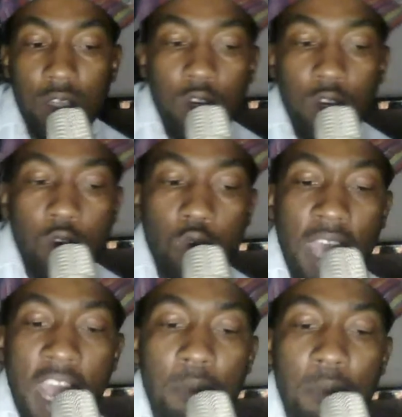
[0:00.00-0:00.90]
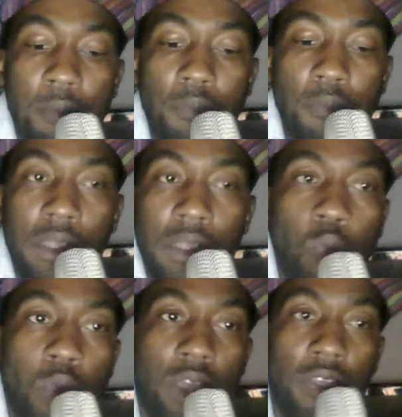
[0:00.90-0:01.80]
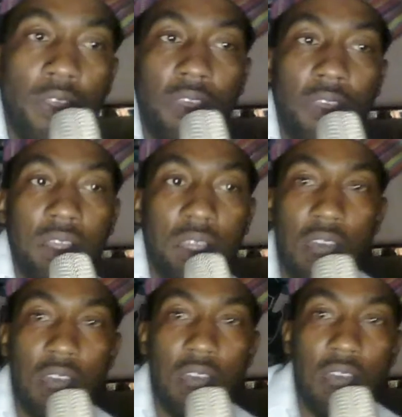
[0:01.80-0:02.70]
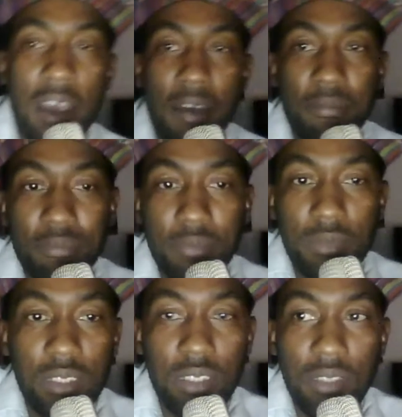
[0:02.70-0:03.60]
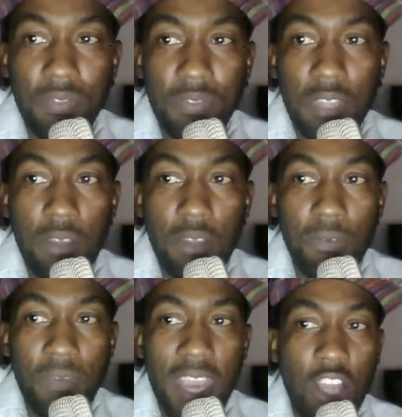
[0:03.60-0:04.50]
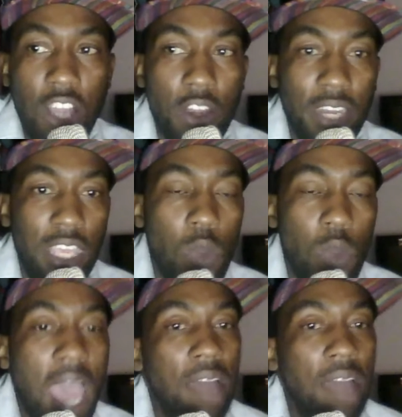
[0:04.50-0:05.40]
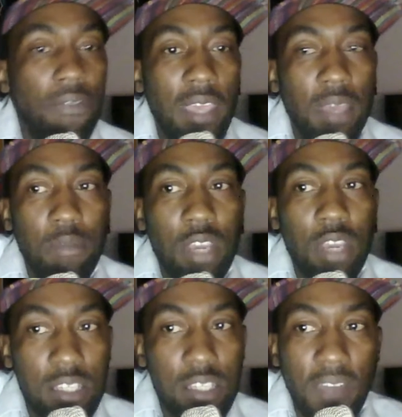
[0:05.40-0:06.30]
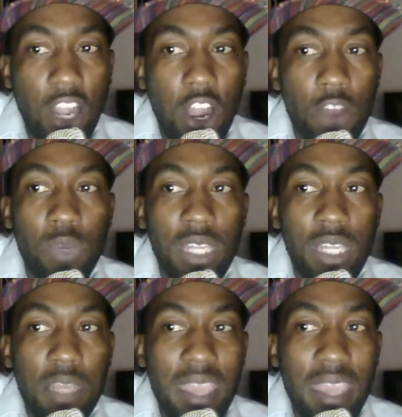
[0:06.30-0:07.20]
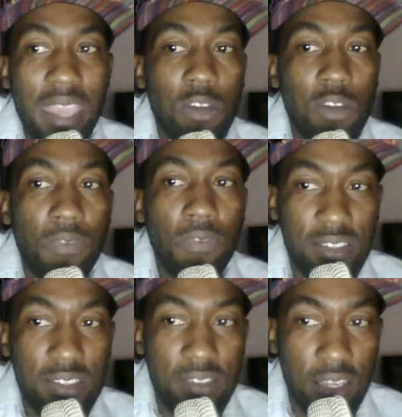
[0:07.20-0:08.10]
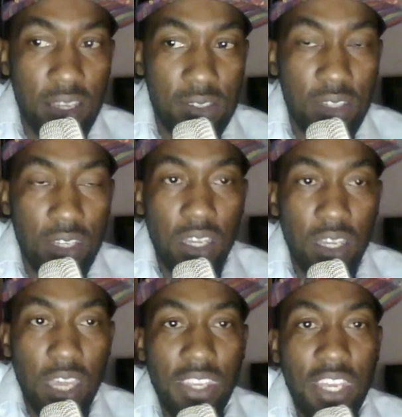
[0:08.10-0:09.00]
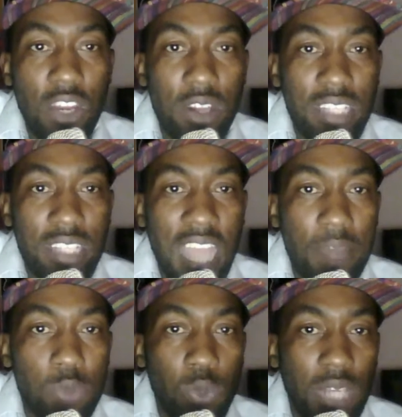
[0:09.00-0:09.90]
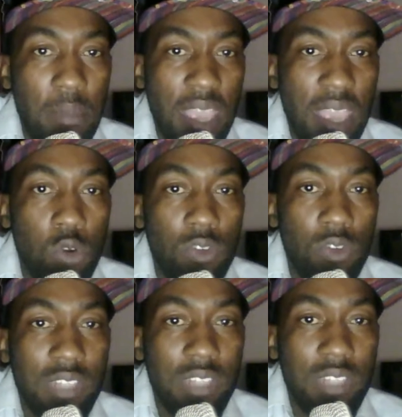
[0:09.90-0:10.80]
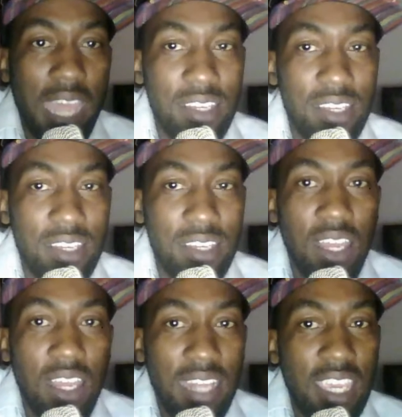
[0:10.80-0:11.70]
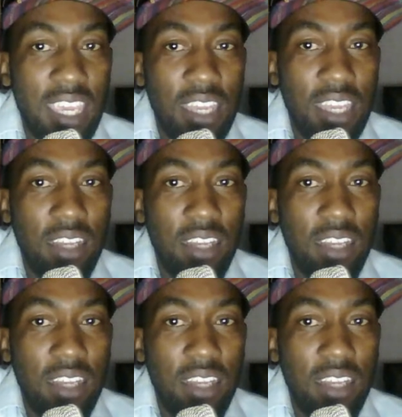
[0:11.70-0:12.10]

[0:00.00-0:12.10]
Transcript: Who came up with the fight card that you have? Because this fight card really makes no fucking sense. And then there are times when they make moves like this, like taking